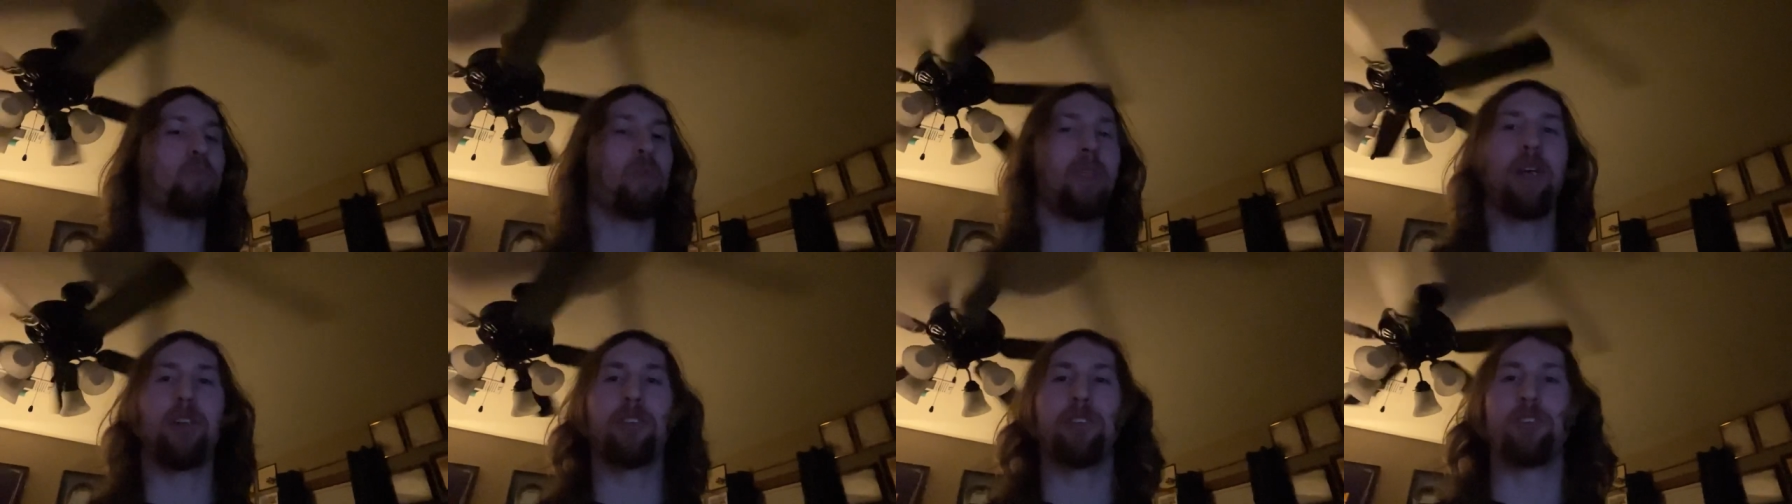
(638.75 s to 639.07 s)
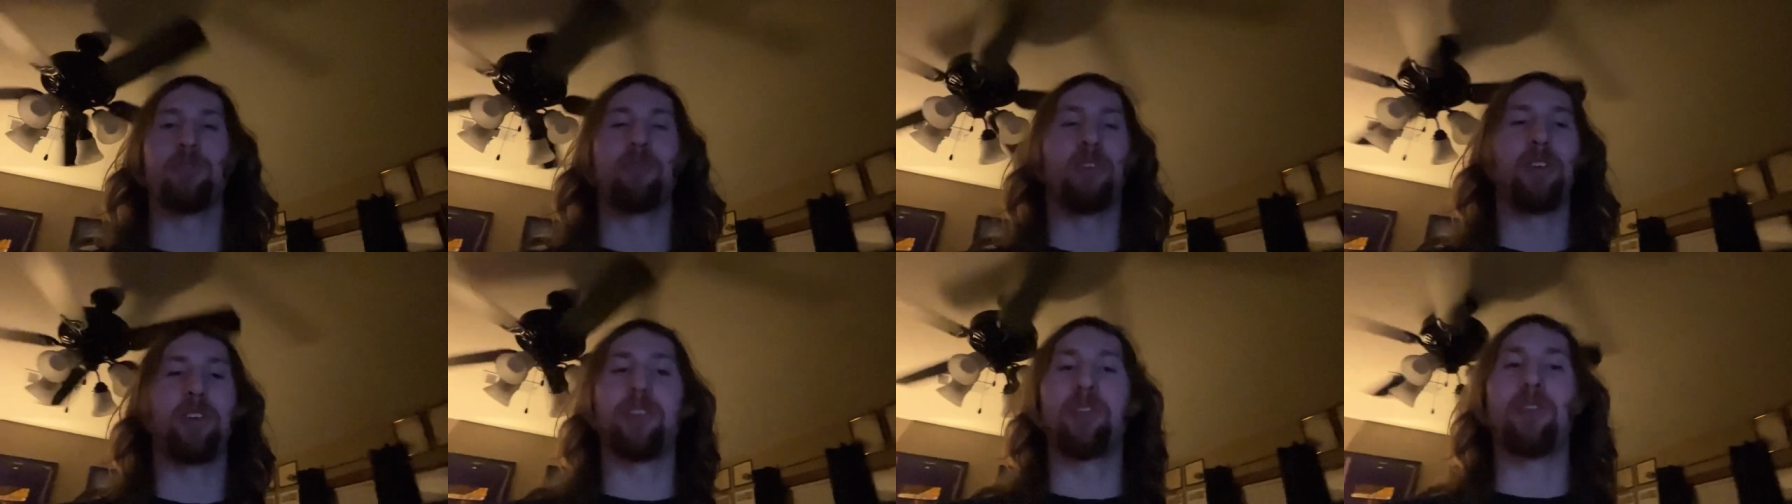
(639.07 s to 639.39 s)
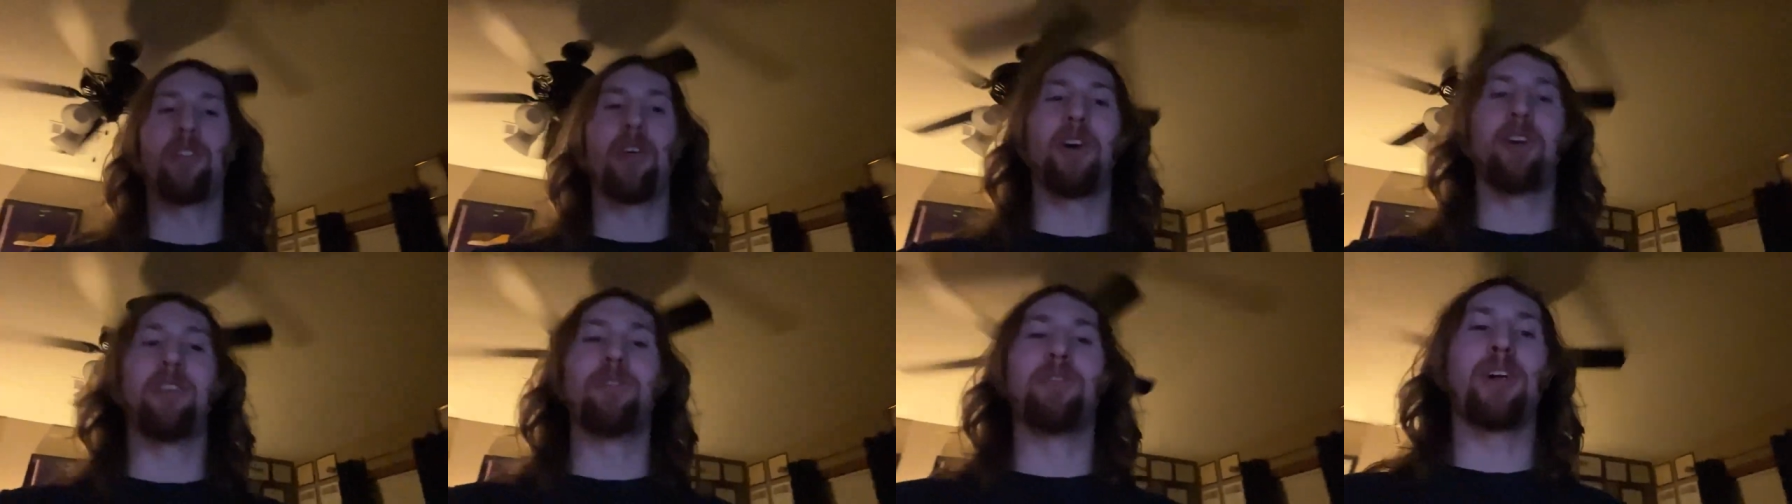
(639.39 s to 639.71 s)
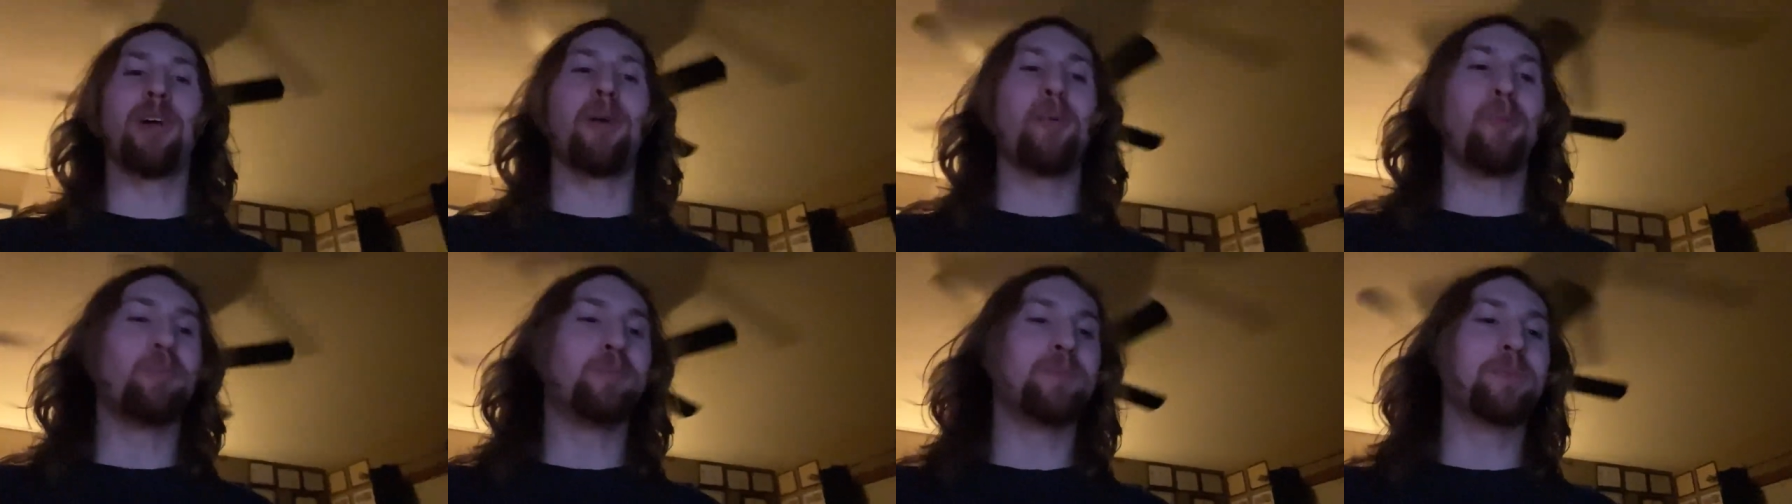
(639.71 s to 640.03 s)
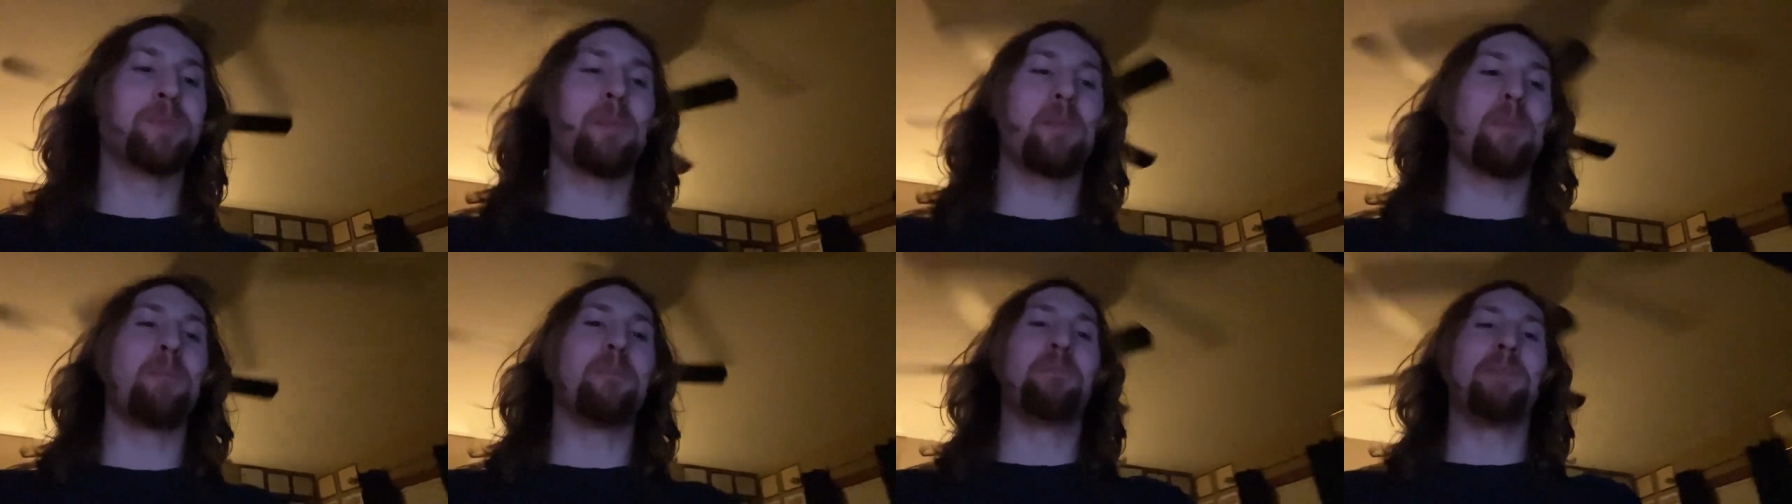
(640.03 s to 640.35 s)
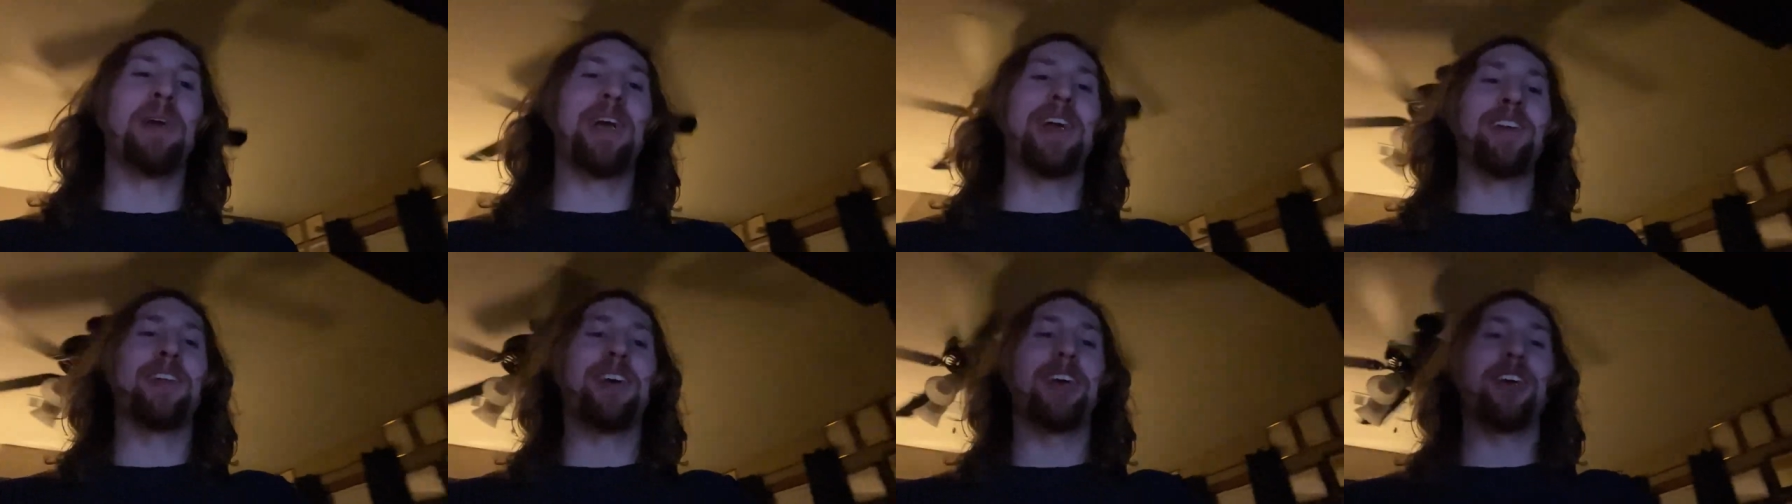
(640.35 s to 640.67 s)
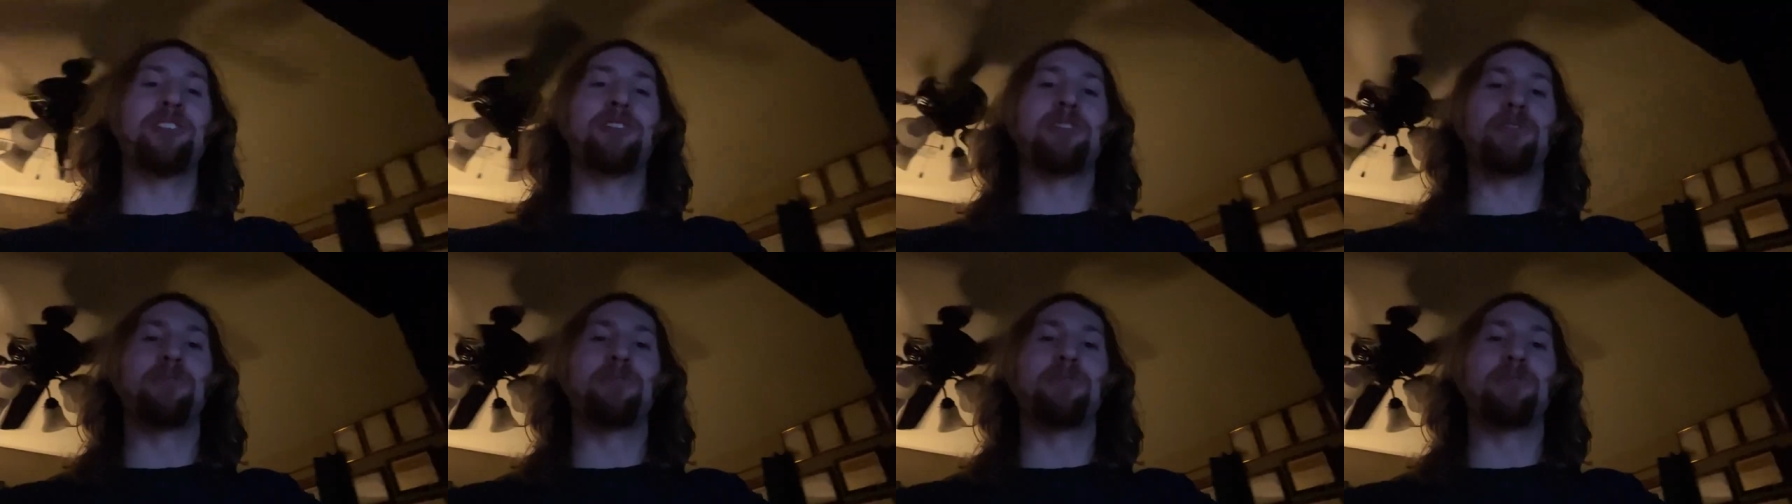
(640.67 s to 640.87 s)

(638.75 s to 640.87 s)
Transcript: I just fucking love that mayonnaise